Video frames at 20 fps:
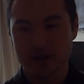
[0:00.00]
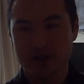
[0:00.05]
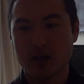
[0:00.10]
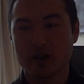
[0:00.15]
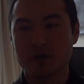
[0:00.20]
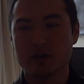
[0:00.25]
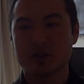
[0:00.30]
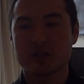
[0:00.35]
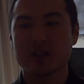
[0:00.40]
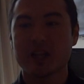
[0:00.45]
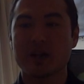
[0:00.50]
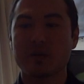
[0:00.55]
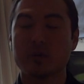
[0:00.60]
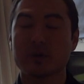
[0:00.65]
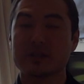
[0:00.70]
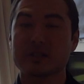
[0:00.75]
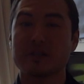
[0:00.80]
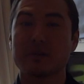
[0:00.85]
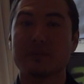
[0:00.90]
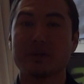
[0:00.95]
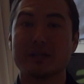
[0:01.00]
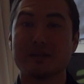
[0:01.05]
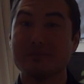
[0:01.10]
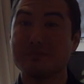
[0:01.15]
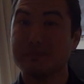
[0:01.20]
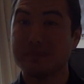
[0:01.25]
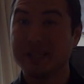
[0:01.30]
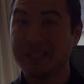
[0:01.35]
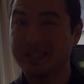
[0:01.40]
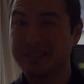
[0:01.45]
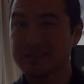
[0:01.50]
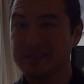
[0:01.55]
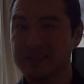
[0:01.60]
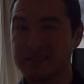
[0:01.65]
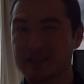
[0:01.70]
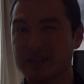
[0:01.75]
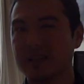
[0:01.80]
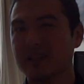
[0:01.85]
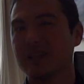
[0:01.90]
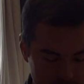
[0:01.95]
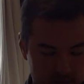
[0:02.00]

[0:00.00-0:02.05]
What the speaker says: to understand what somebody means.